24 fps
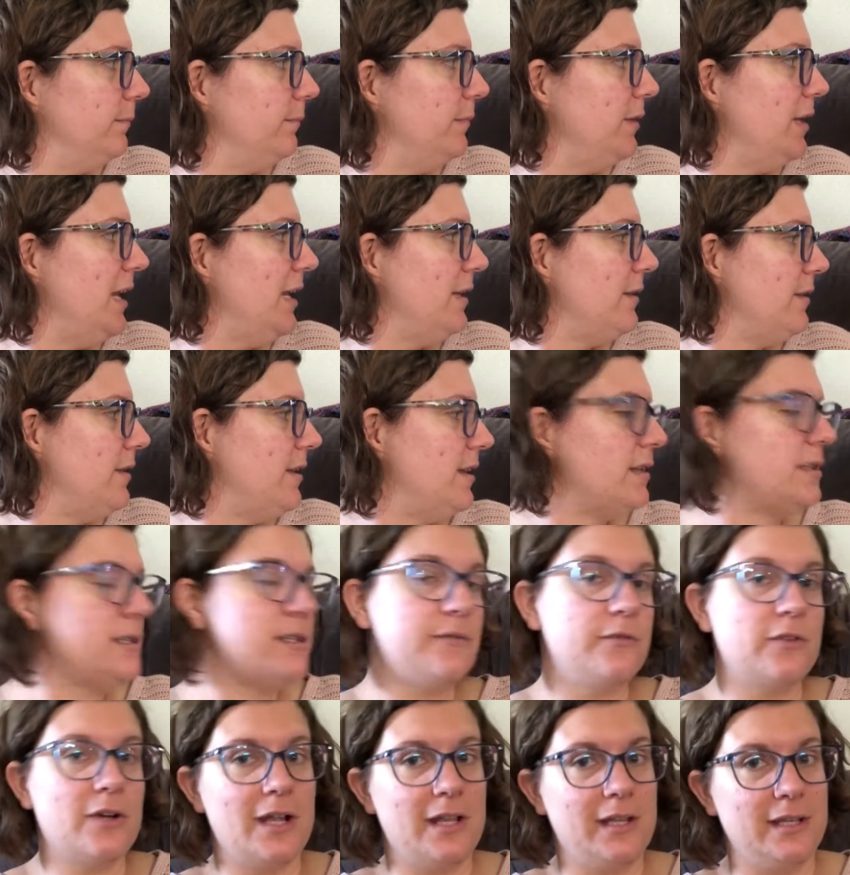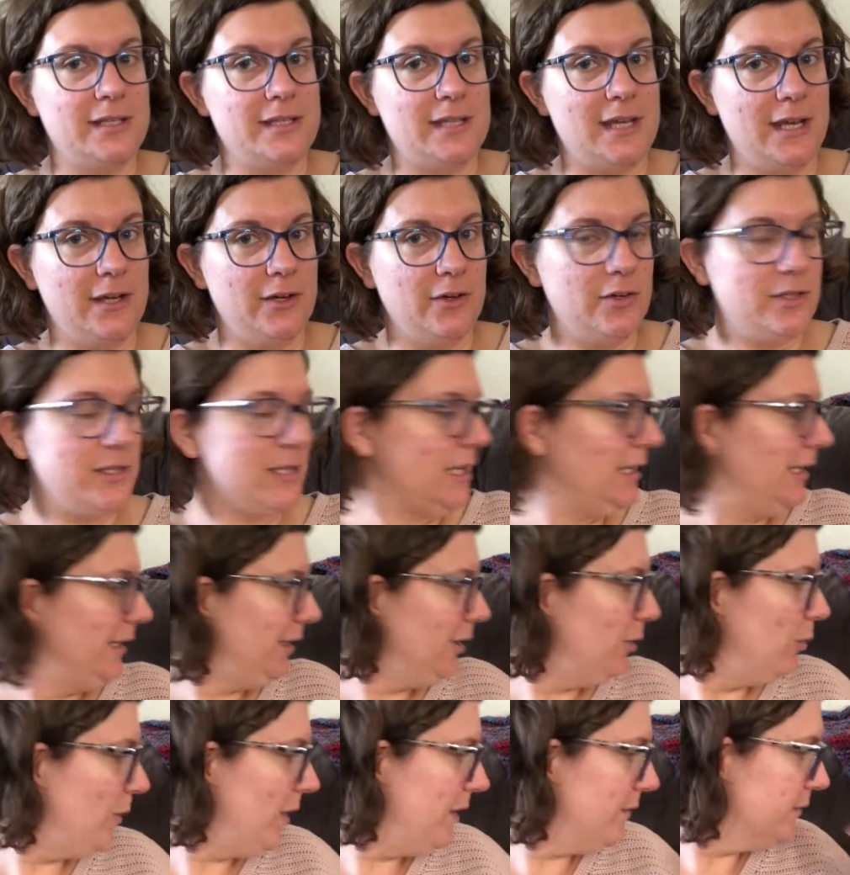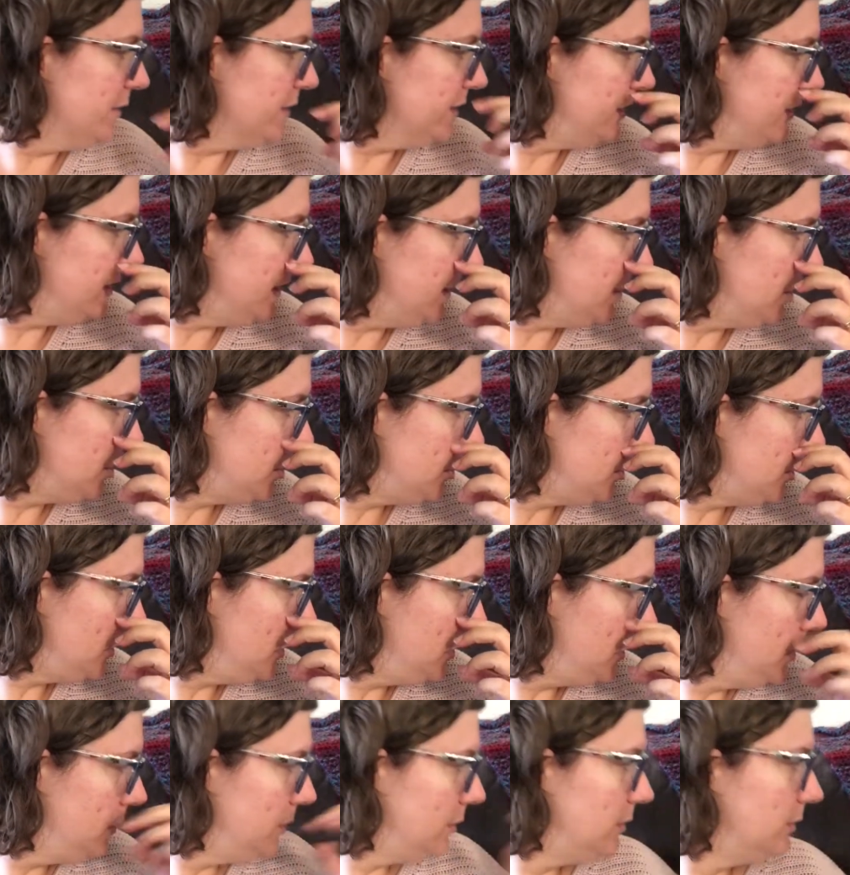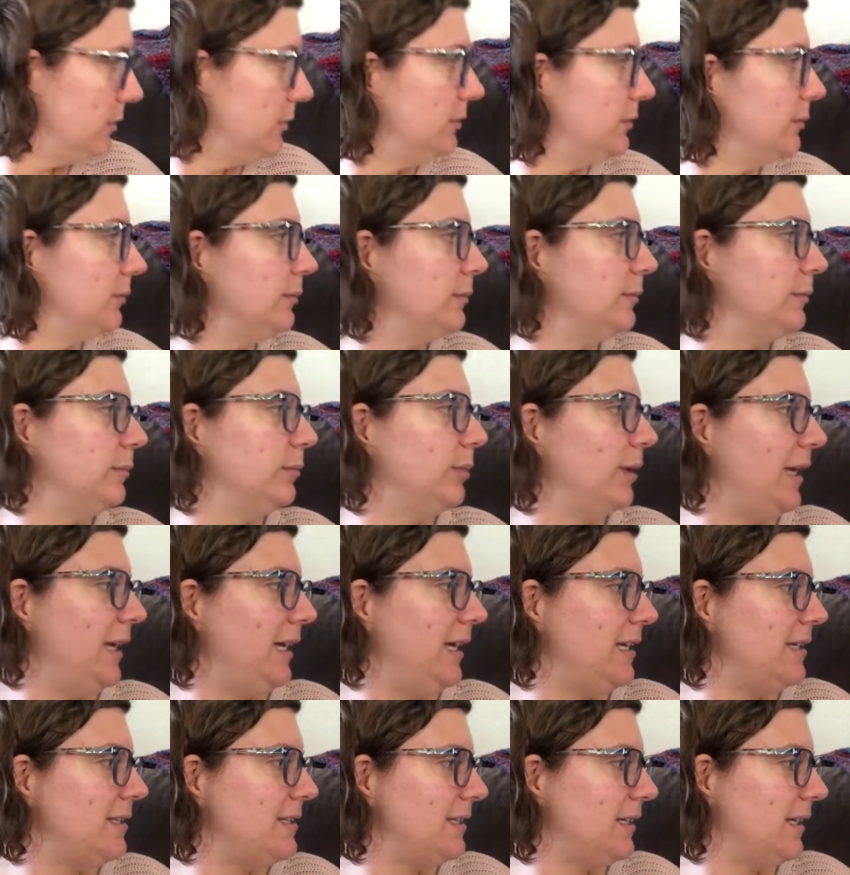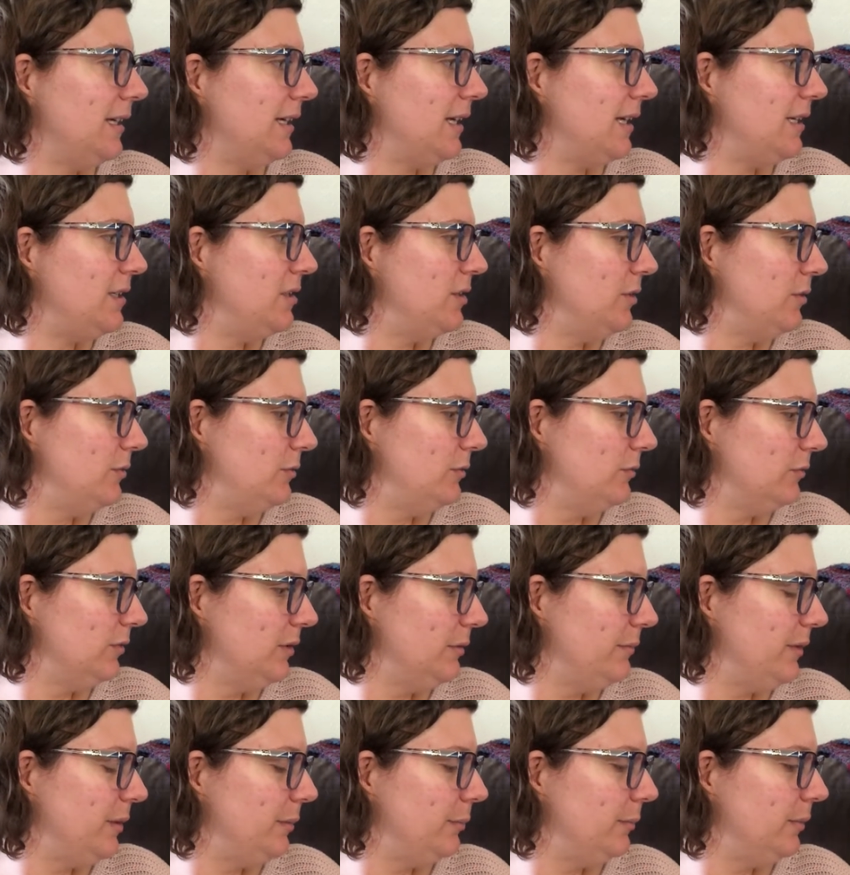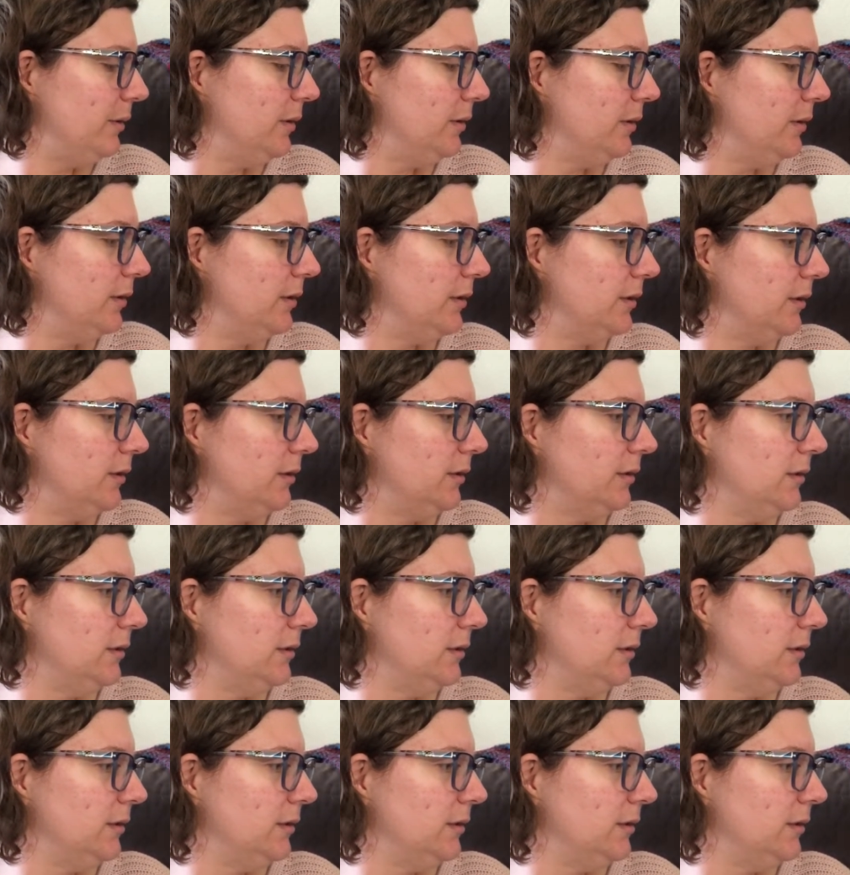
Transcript: knit this for Alexander. It's kind of like a waffle stitch blanket, and I don't remember,